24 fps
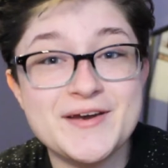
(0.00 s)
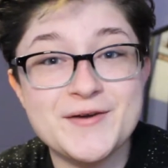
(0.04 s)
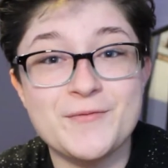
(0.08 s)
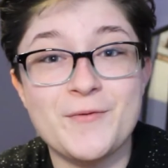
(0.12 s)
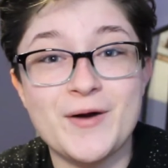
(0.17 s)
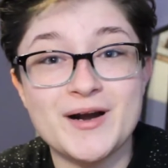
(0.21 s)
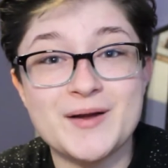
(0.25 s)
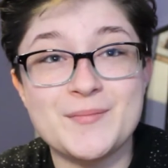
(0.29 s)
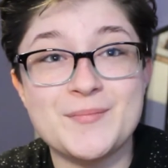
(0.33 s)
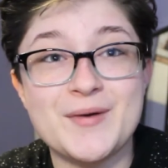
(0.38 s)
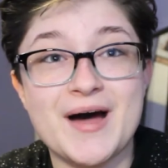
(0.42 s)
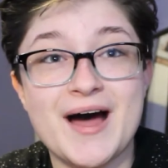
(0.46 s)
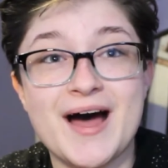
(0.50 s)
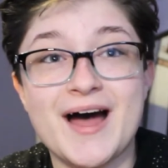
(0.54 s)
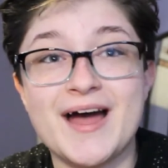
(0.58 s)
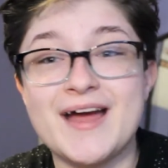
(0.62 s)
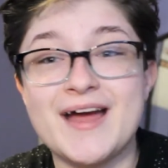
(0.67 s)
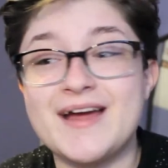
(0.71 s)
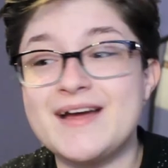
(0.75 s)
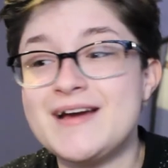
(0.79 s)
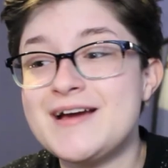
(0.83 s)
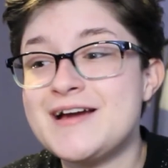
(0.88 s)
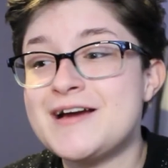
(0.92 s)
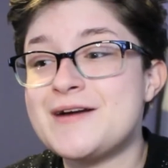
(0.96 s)
want to buy,
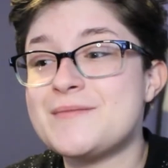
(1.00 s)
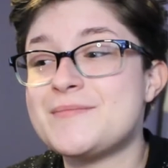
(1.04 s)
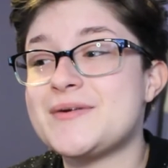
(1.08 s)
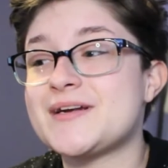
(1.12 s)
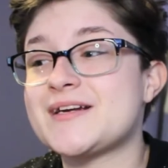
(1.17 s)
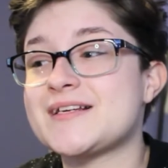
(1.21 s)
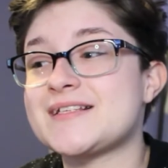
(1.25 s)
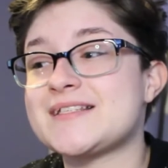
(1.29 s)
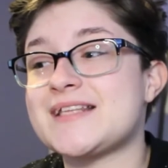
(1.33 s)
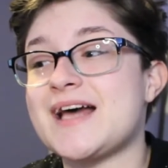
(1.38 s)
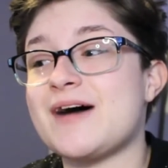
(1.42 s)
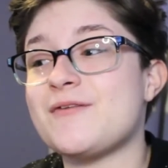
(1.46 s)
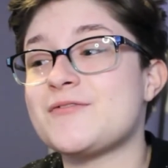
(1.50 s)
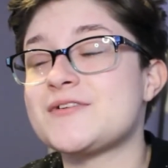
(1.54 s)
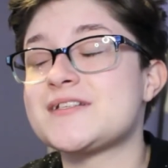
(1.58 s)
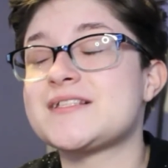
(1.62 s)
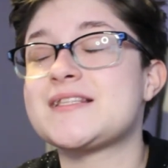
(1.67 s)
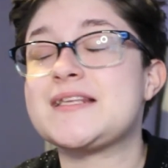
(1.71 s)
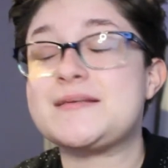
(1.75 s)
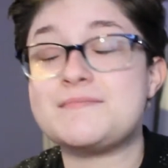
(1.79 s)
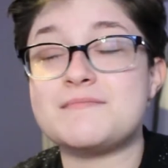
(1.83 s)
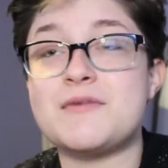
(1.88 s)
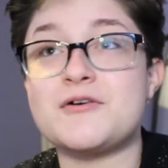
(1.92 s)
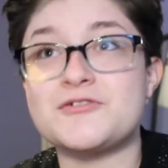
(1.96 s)
because that was
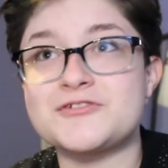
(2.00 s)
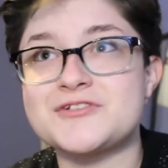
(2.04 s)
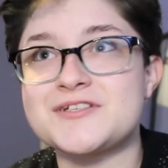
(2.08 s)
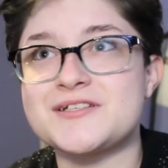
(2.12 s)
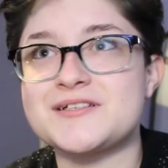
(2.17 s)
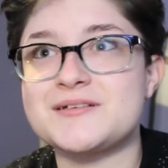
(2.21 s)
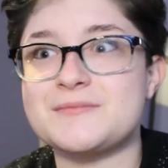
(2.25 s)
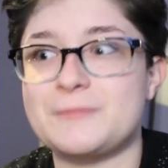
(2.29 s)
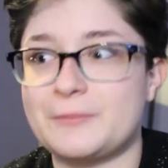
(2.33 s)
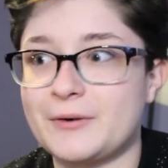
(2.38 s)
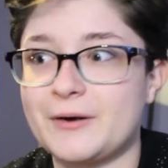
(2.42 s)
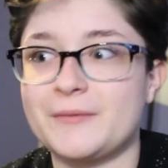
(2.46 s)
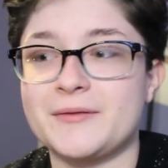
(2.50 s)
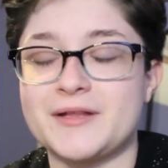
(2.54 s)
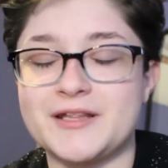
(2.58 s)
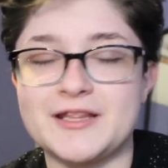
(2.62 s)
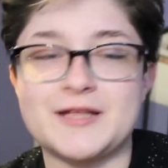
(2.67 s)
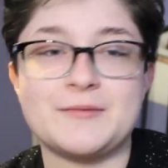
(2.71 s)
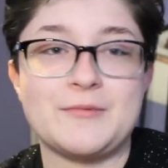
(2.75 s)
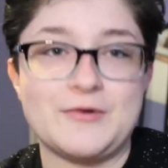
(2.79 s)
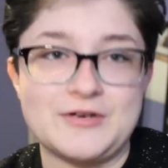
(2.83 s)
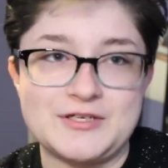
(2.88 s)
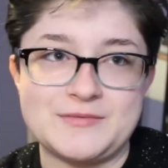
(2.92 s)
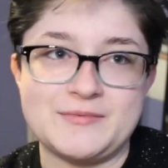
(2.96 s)
probably the
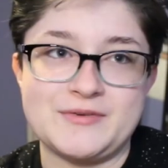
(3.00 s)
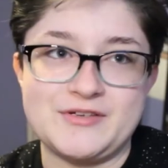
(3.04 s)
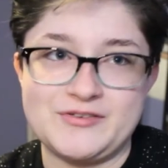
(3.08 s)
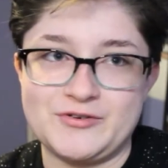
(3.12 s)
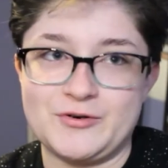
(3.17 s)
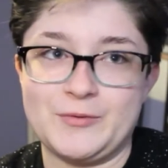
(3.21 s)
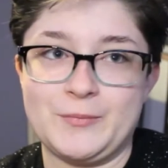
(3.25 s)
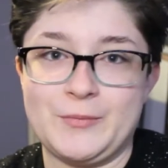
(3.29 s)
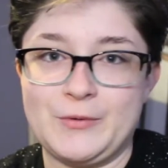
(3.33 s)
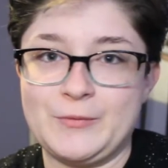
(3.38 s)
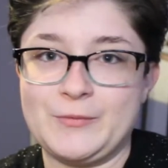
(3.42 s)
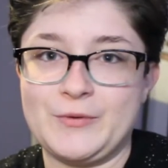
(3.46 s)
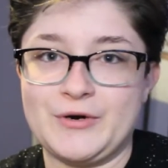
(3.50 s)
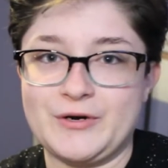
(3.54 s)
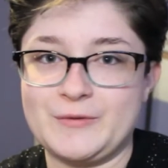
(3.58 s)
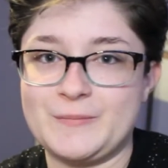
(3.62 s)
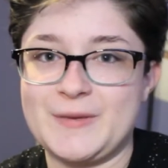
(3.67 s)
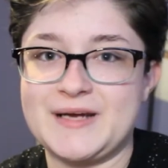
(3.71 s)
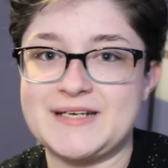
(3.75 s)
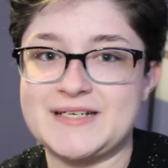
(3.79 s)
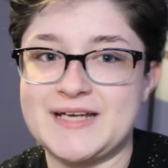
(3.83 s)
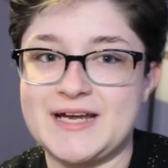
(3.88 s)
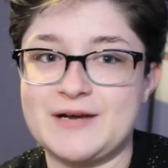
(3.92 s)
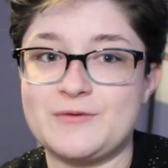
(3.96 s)
most miserable part of my
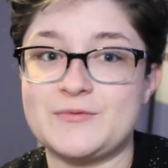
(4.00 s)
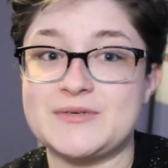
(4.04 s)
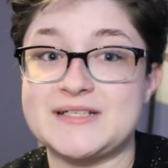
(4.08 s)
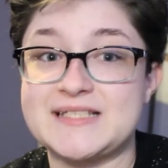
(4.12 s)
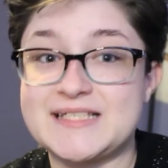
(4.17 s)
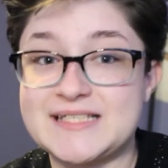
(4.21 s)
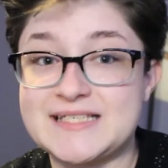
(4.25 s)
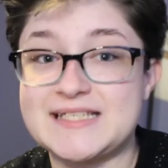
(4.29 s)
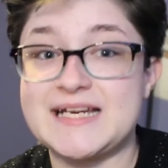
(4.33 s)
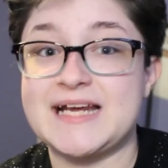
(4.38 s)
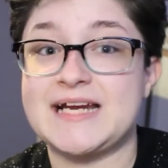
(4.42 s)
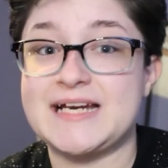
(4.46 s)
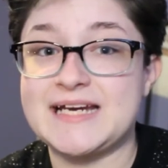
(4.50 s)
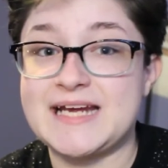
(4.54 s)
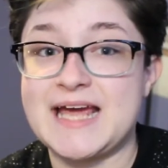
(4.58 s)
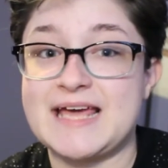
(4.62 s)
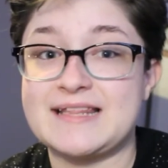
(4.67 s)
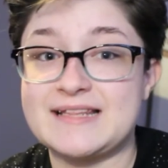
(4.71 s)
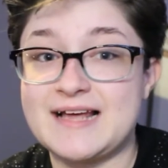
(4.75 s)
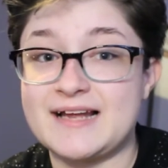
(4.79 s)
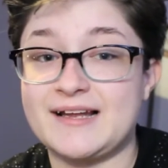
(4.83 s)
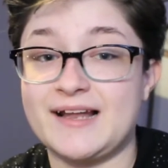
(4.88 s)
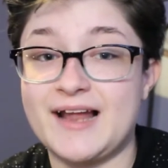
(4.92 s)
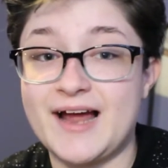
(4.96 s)
day, was standing in
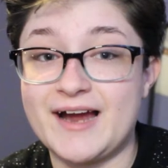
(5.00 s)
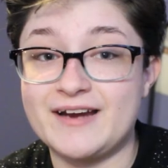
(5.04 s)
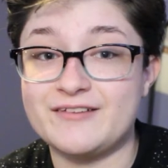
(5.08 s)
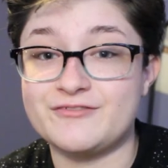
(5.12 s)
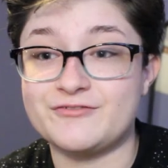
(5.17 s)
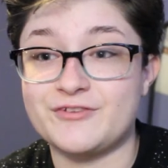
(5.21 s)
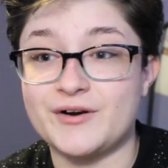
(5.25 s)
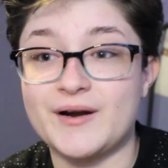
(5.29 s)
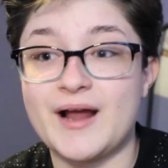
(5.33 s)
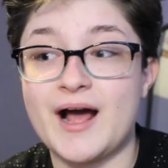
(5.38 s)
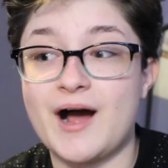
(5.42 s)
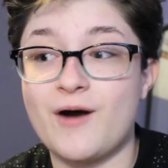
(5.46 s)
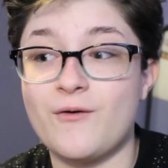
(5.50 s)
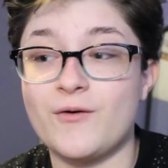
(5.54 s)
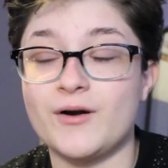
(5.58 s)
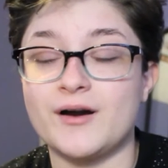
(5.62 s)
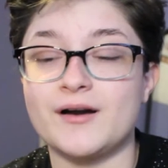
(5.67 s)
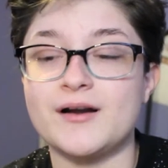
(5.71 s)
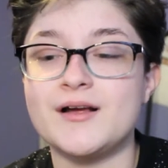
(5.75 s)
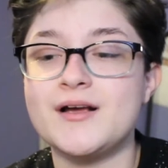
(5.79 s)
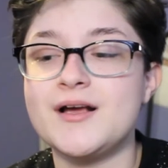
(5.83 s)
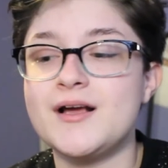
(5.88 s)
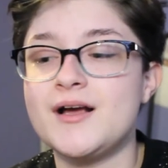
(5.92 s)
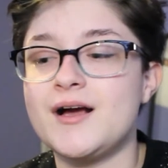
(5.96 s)
that line for an hour,
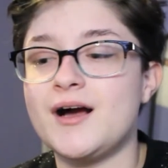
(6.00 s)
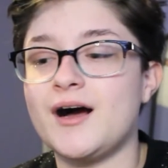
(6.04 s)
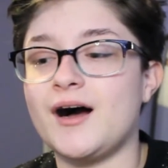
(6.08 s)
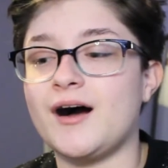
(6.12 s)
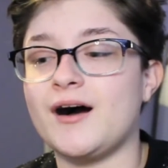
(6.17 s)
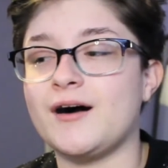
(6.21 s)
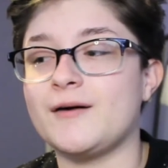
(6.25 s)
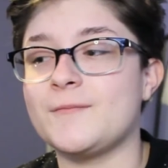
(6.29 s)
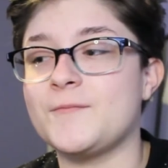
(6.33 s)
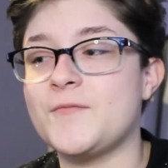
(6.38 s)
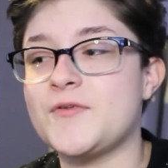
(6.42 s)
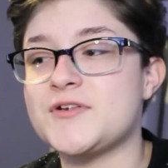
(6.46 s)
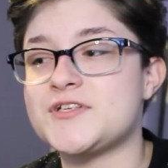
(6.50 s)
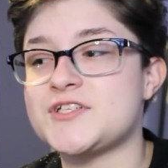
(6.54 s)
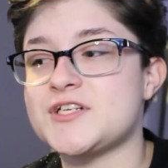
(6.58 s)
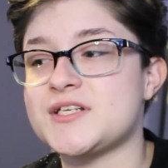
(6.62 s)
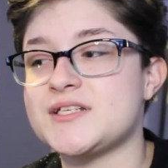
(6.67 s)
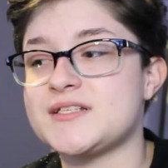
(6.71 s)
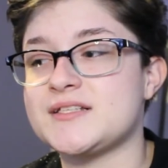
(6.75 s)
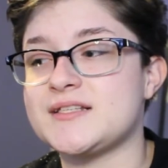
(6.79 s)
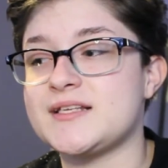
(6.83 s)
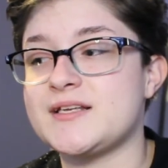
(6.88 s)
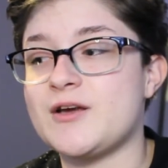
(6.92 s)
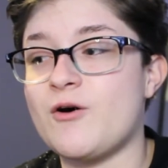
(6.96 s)
which is
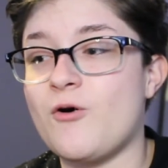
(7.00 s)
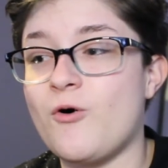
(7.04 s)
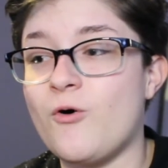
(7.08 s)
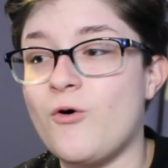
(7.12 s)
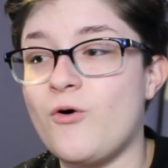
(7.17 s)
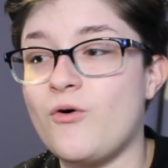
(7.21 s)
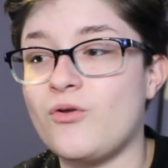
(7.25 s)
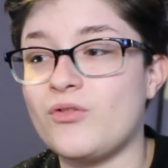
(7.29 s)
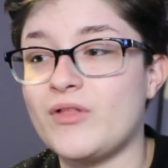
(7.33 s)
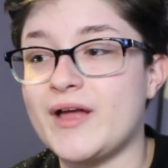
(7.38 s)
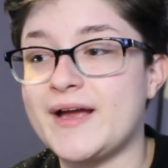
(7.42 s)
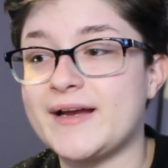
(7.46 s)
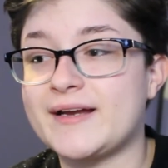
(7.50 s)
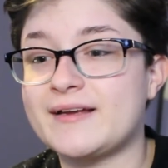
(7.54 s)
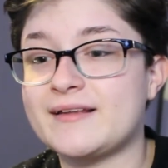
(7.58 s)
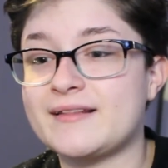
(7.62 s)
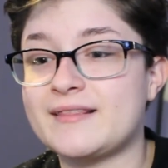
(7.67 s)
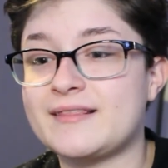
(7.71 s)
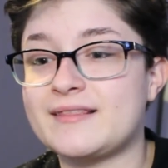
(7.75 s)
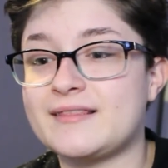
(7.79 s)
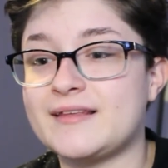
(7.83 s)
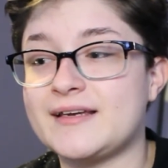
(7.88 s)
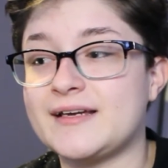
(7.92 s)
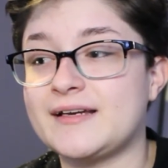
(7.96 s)
the whole
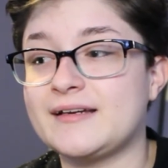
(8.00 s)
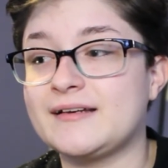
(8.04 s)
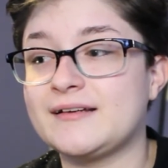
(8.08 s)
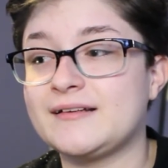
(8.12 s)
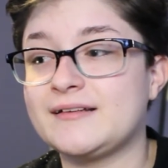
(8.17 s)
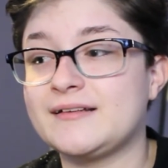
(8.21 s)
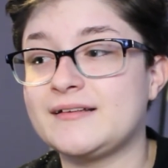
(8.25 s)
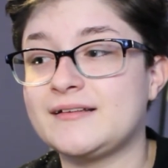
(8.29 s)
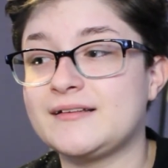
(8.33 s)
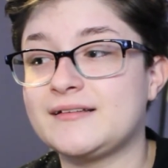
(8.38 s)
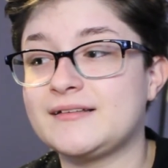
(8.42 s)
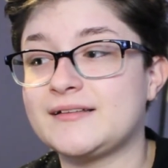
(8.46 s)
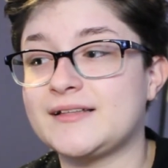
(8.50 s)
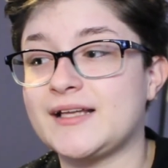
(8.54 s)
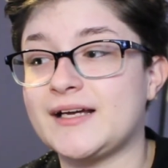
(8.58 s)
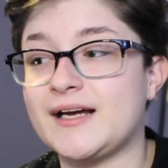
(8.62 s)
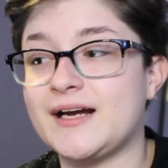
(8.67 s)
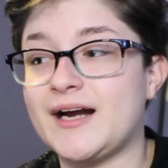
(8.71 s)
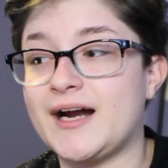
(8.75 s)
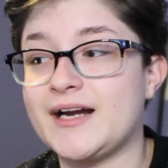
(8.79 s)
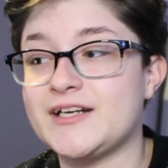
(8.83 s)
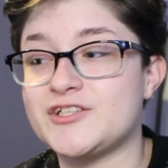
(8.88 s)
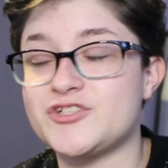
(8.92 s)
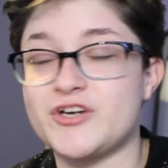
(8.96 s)
thing that
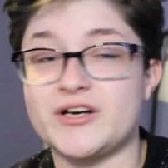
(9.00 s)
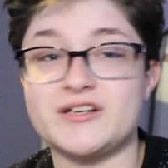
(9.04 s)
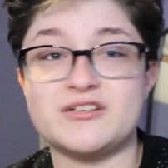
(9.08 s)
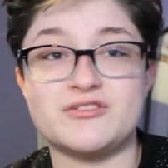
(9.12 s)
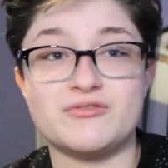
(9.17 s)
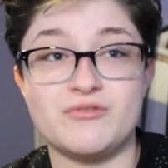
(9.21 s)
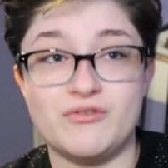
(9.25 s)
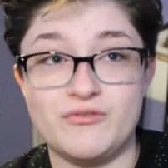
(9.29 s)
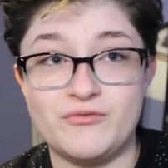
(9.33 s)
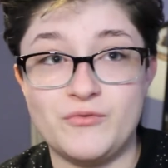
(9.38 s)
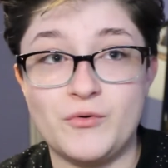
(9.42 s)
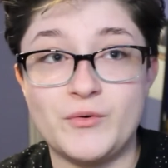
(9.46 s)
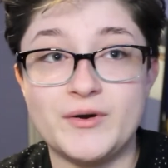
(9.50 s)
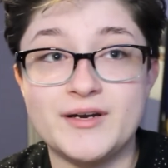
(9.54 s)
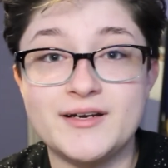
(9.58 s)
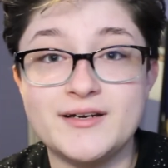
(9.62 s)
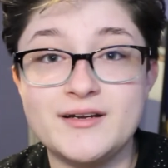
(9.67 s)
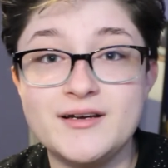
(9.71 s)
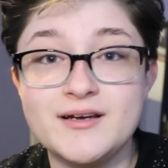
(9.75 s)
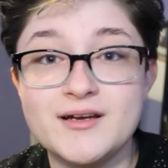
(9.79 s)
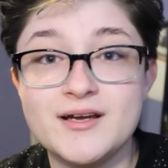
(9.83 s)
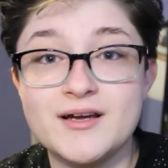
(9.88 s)
I tried to avoid,